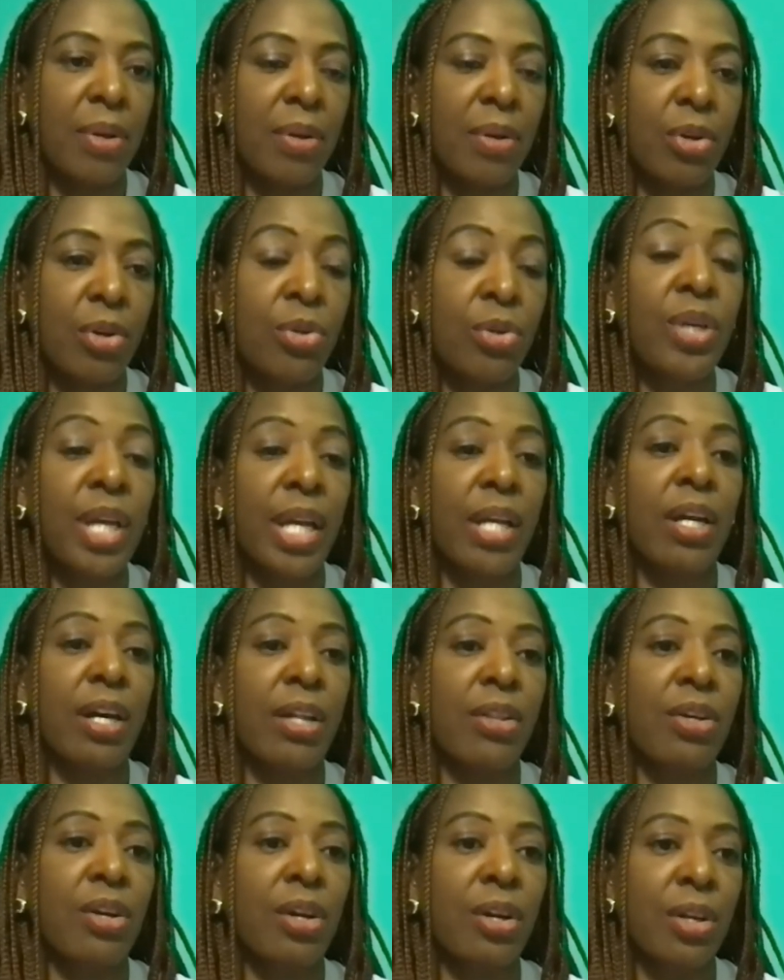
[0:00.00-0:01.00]
create
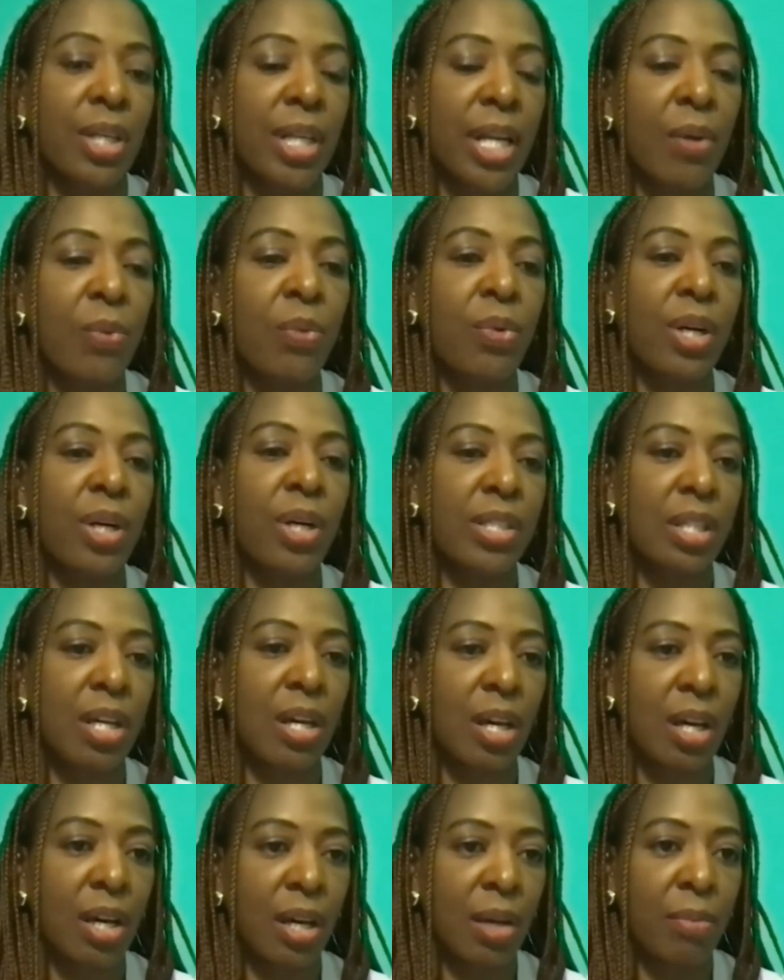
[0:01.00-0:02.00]
other networks
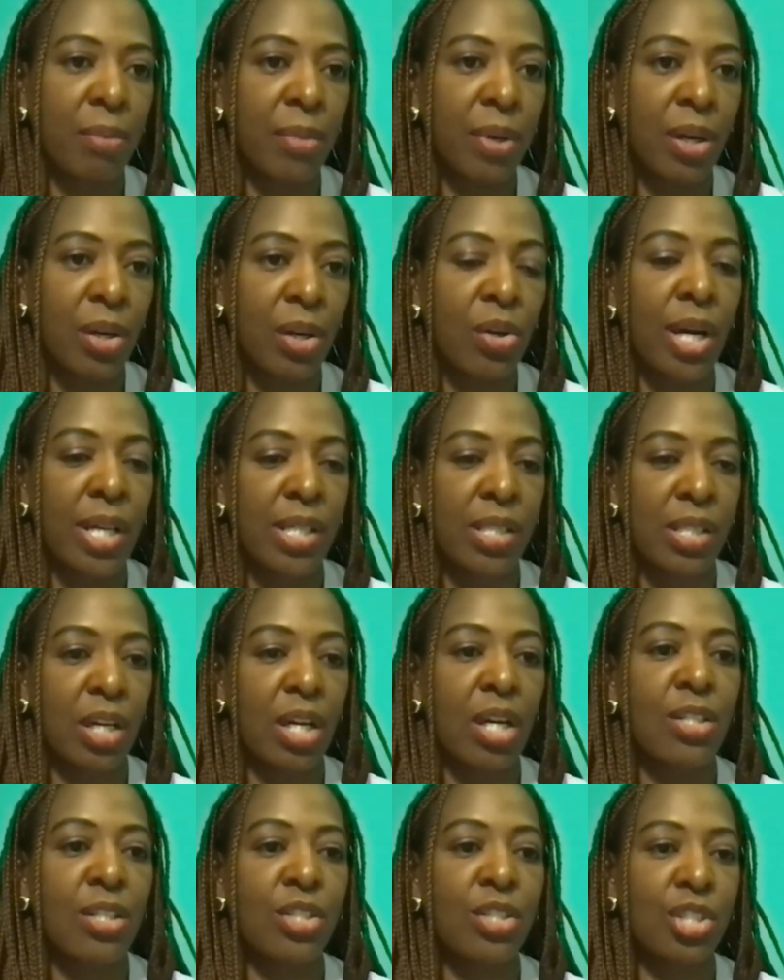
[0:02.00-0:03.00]
across the
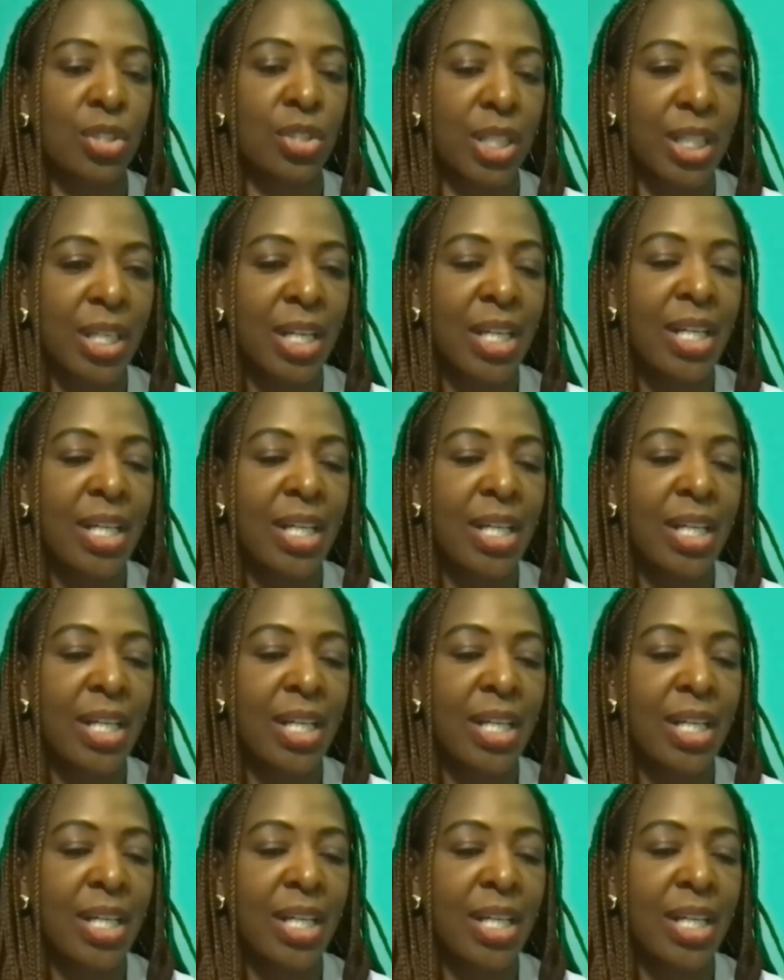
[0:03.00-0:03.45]
country.